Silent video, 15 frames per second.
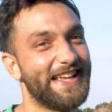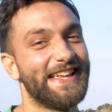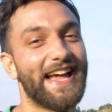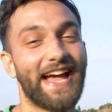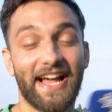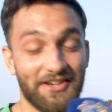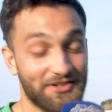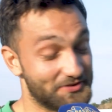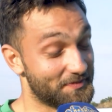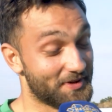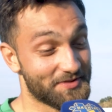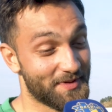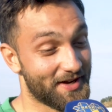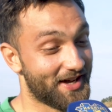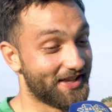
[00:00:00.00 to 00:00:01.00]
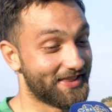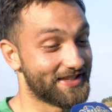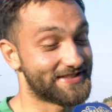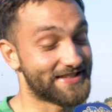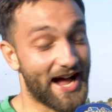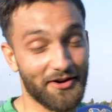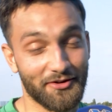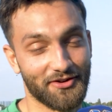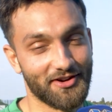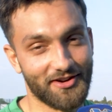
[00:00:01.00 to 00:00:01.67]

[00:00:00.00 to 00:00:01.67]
Yeah, it looks much better. The sound.